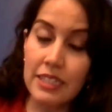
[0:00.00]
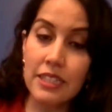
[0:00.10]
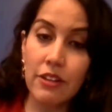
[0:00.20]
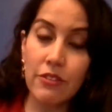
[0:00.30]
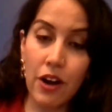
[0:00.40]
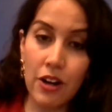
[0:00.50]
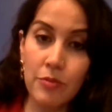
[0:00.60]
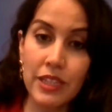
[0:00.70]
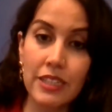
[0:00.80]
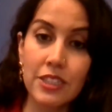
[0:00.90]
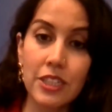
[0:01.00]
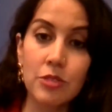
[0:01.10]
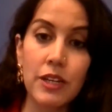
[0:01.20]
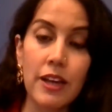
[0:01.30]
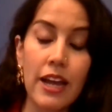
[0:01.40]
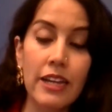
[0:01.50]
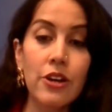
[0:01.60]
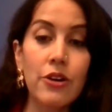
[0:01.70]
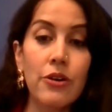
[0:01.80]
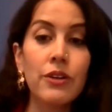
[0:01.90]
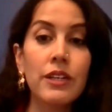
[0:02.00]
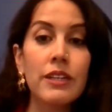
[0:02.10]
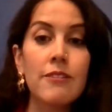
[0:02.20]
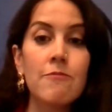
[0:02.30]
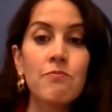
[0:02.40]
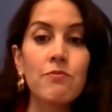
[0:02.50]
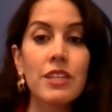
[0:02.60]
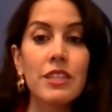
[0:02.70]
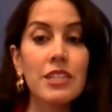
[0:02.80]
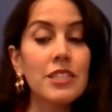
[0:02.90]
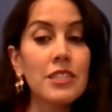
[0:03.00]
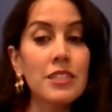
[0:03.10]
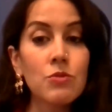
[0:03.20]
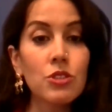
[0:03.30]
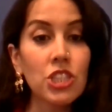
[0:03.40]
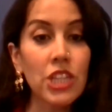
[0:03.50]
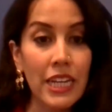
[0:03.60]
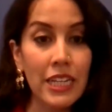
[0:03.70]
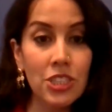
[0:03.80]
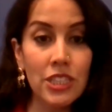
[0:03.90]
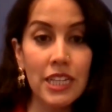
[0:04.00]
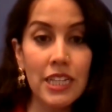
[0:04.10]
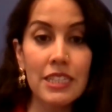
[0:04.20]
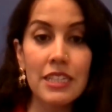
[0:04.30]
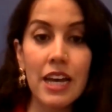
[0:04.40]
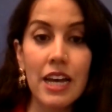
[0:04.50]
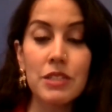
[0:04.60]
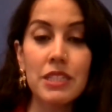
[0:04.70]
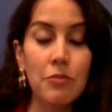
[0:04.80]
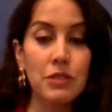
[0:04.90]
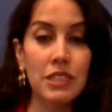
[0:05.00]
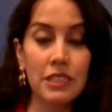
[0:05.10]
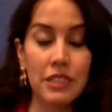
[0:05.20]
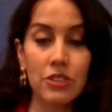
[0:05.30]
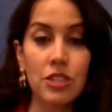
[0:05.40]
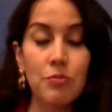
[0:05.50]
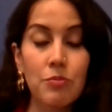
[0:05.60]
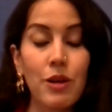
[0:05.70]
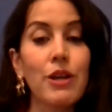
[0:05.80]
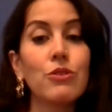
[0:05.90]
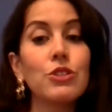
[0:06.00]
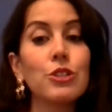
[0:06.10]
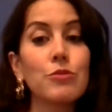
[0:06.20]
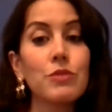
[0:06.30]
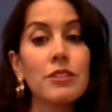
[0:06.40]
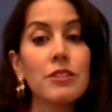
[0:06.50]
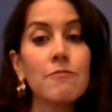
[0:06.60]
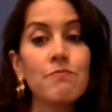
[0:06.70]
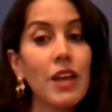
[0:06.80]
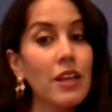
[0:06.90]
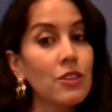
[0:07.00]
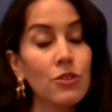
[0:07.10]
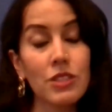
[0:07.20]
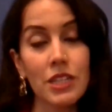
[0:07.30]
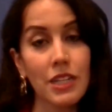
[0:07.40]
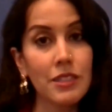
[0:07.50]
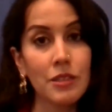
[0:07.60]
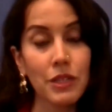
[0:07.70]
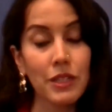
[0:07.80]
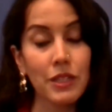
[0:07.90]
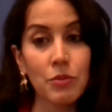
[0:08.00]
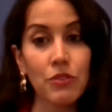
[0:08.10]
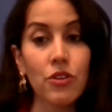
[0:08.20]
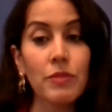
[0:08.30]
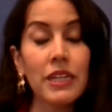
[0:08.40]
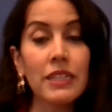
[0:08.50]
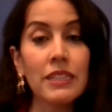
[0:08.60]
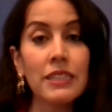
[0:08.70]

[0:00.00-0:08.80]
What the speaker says: and self-harm in that judgment. I know that this season will change and that it's time to step into leadership on my own terms, not those that I see placed before me.